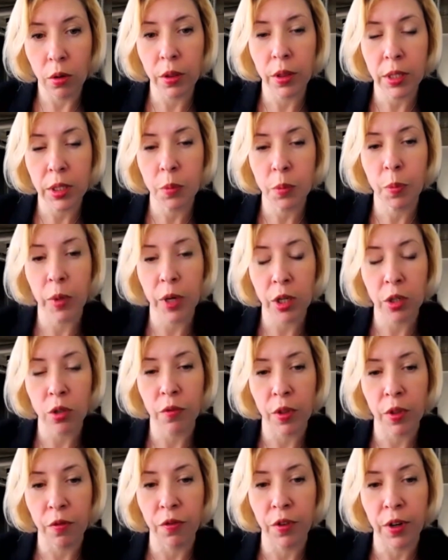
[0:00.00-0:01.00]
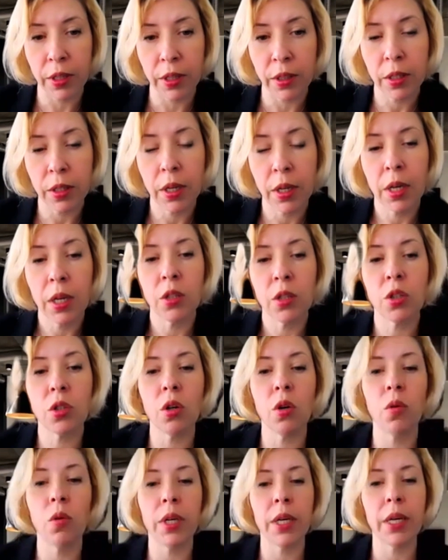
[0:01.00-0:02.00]
this part of the fund.
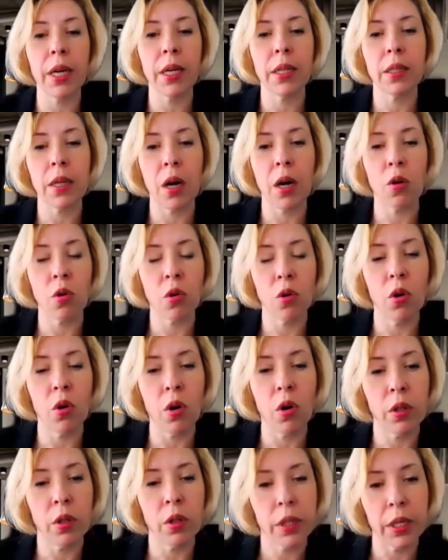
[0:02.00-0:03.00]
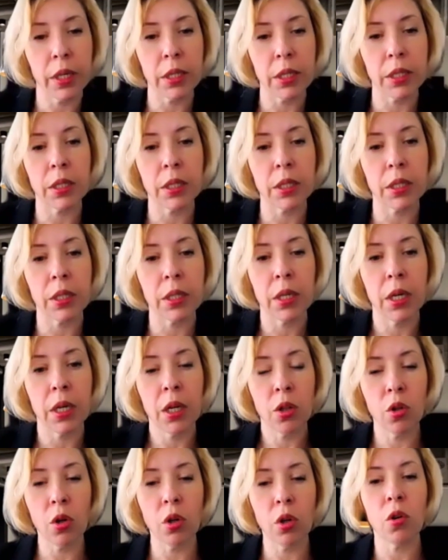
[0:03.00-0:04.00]
So again, our goal is
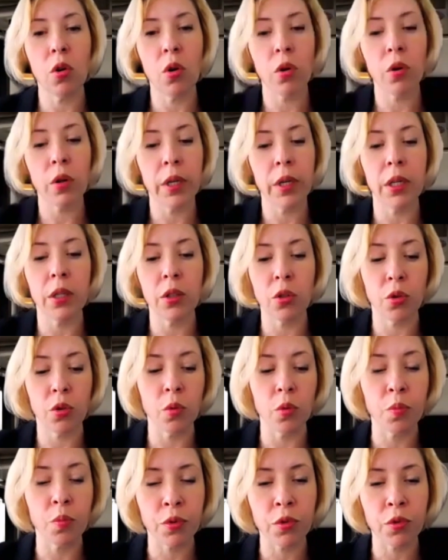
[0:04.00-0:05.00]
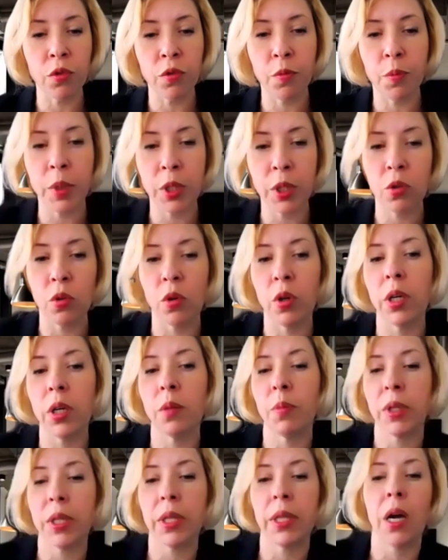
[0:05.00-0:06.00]
not only to improve
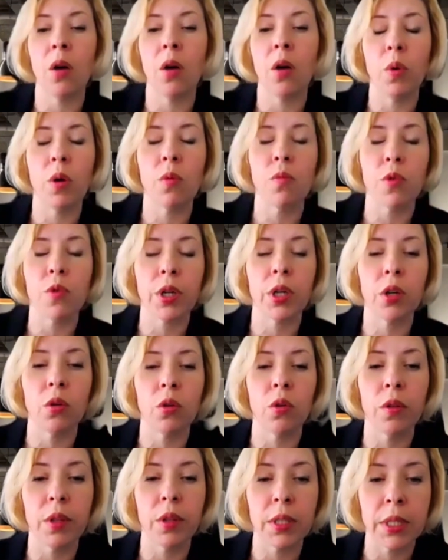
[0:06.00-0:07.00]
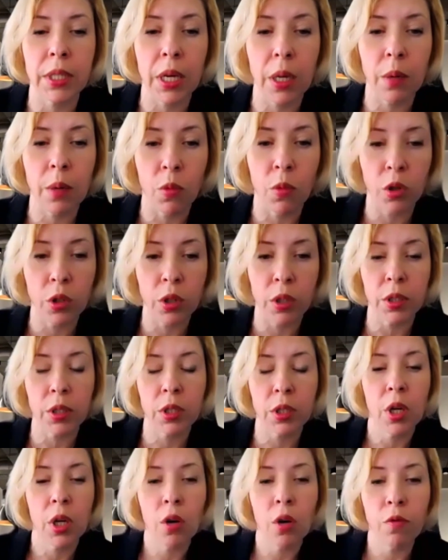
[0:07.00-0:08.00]
Bitcoin, but now we're working on the same
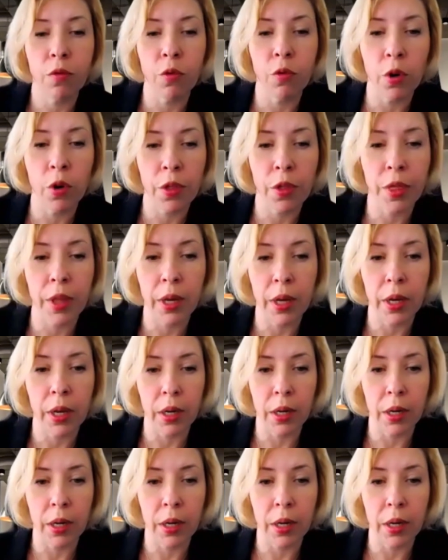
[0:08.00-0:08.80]
models for the